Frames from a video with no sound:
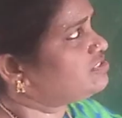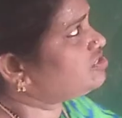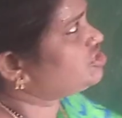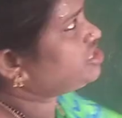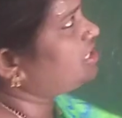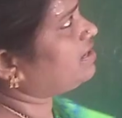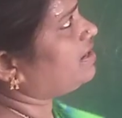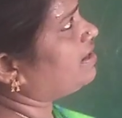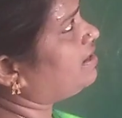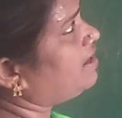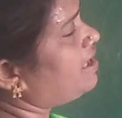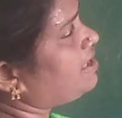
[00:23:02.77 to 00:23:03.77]
So
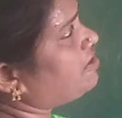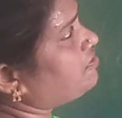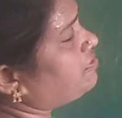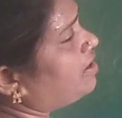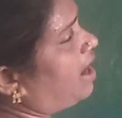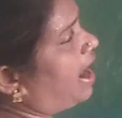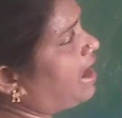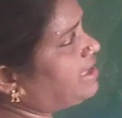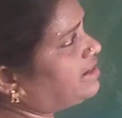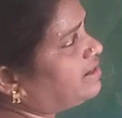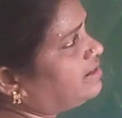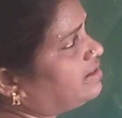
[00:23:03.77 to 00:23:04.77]
children, if
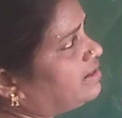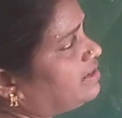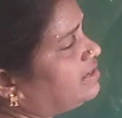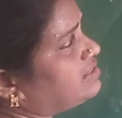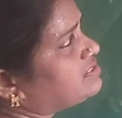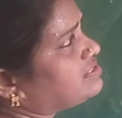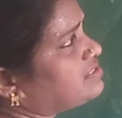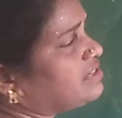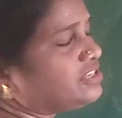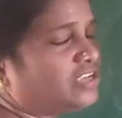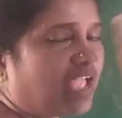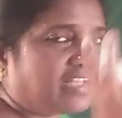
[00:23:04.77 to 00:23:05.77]
iron is
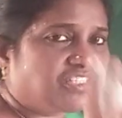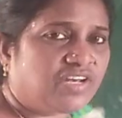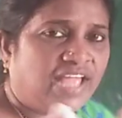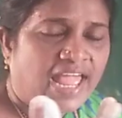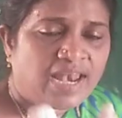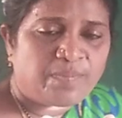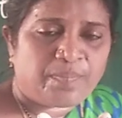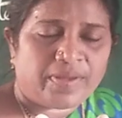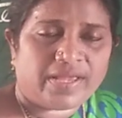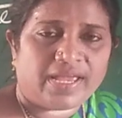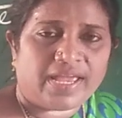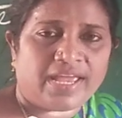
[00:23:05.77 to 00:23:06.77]
actually
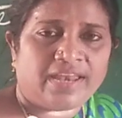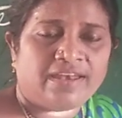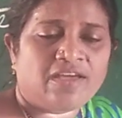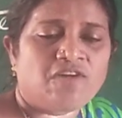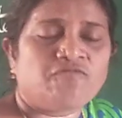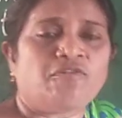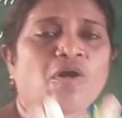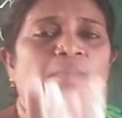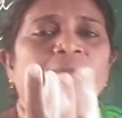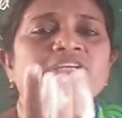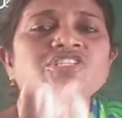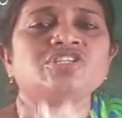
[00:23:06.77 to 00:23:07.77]
helping in
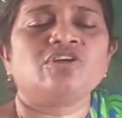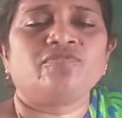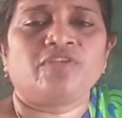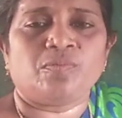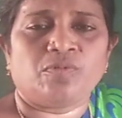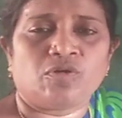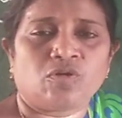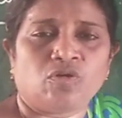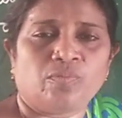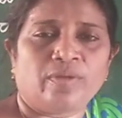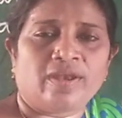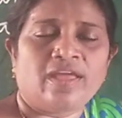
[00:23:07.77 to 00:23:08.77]
formation of
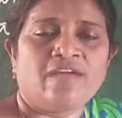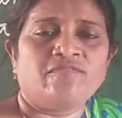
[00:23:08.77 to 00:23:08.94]
hemoglobin,